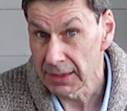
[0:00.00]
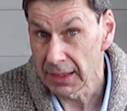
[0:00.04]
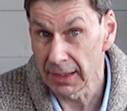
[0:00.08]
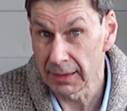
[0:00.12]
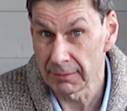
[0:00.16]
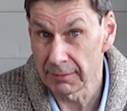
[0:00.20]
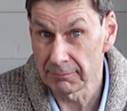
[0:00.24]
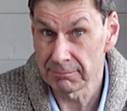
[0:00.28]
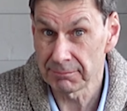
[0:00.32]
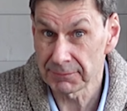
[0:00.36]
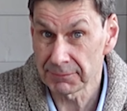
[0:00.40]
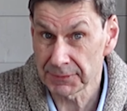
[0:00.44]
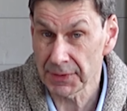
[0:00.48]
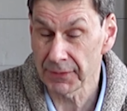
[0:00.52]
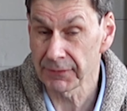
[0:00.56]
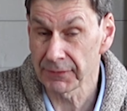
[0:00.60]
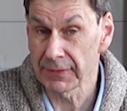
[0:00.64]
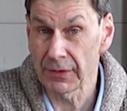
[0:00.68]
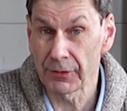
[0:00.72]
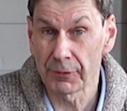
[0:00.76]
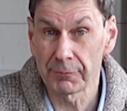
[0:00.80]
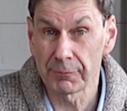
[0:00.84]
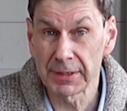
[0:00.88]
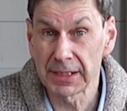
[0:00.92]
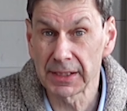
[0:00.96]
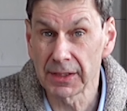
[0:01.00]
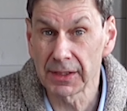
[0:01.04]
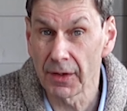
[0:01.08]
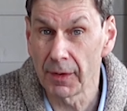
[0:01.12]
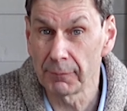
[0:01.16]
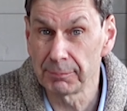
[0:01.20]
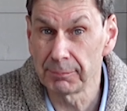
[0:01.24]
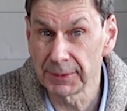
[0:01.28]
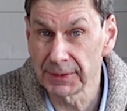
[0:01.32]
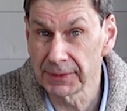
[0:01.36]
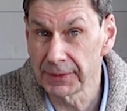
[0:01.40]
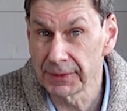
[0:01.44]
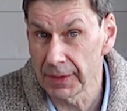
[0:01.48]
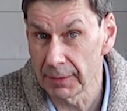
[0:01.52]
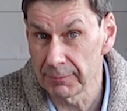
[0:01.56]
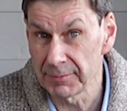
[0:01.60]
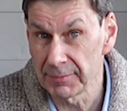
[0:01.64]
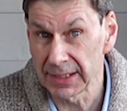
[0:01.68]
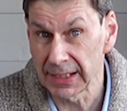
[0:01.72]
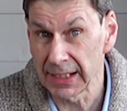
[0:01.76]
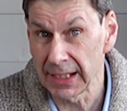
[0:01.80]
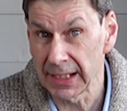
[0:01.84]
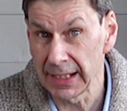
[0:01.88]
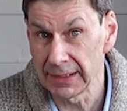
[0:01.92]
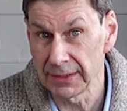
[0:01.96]
Um, so that will be up and
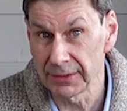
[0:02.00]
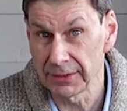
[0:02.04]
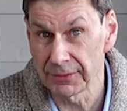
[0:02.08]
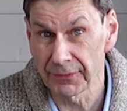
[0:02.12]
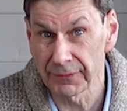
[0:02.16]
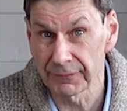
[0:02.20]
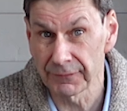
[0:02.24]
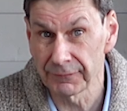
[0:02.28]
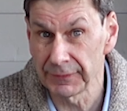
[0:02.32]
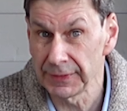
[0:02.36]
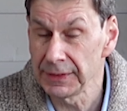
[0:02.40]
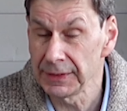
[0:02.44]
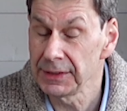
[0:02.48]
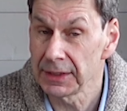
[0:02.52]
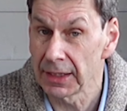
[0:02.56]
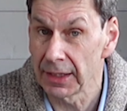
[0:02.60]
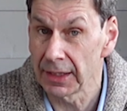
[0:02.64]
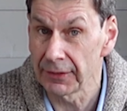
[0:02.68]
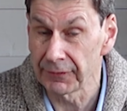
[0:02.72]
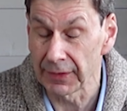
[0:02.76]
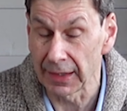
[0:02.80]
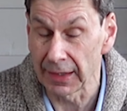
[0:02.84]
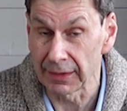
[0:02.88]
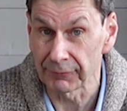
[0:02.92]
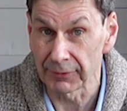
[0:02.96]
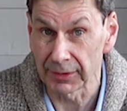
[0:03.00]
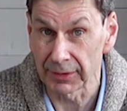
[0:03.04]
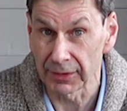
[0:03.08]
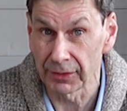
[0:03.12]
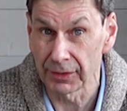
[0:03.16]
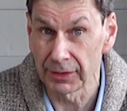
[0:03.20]
coming in another video that will.